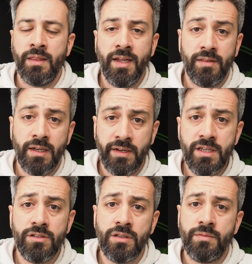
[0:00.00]
that the
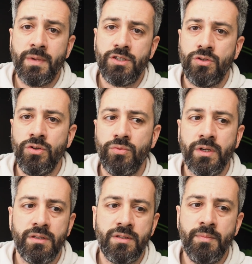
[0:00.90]
risk is much
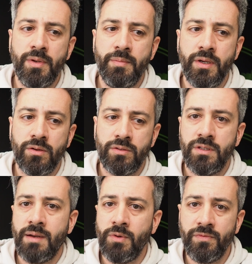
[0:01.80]
lower, simply because
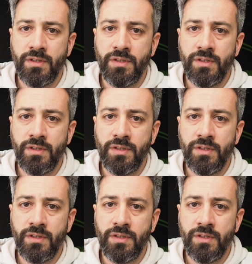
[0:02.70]
some of